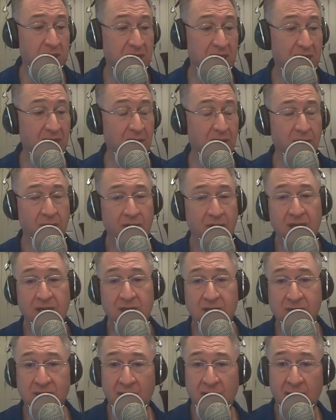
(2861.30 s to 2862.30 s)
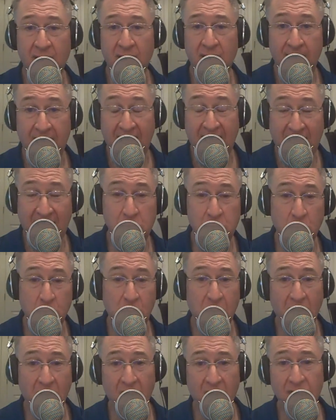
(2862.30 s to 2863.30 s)
Taylor is, had you
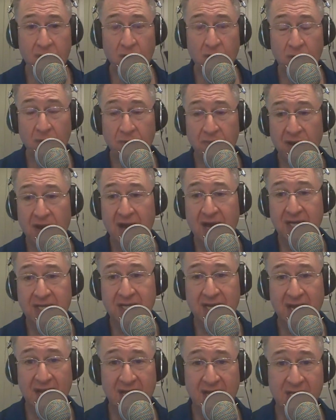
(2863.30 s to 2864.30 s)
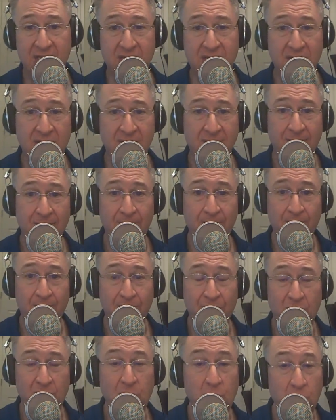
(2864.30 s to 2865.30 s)
gone through the process,
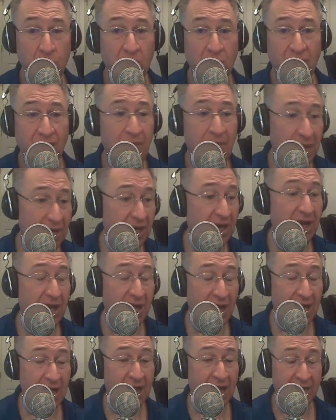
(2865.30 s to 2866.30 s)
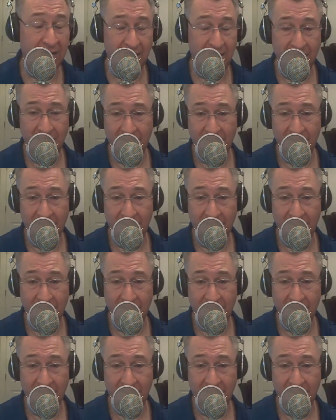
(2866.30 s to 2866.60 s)
you would have been cut.